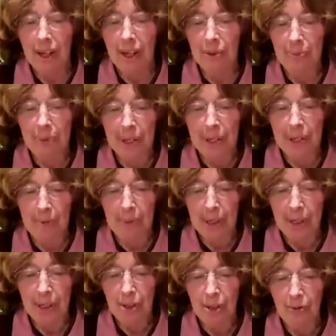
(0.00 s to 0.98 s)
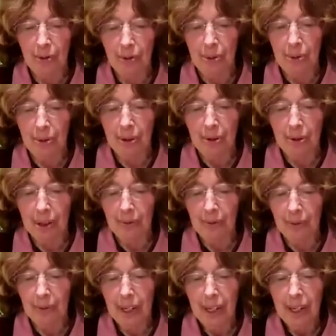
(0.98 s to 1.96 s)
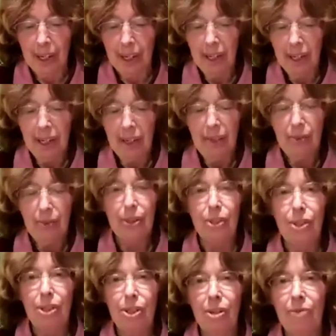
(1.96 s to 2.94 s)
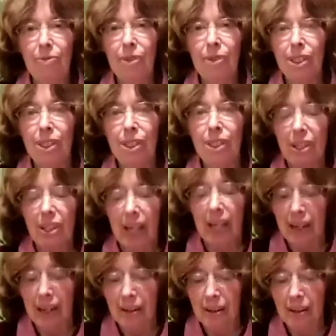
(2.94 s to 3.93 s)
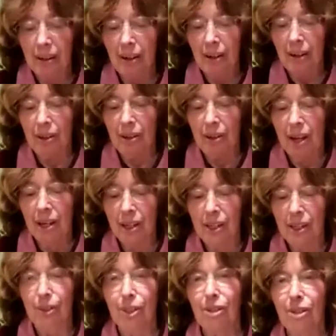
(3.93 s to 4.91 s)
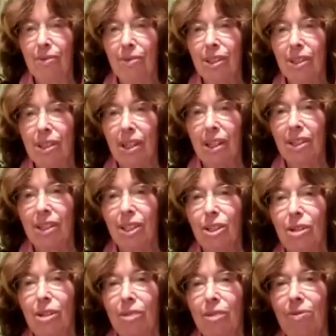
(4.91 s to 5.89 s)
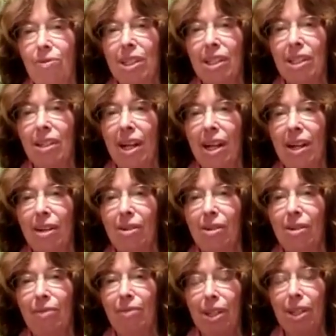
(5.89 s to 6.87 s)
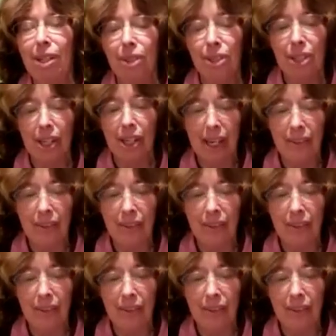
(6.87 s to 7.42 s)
Pnimius of Torah. The surface layer, halacha, the surface layer of Yiddishkeit, the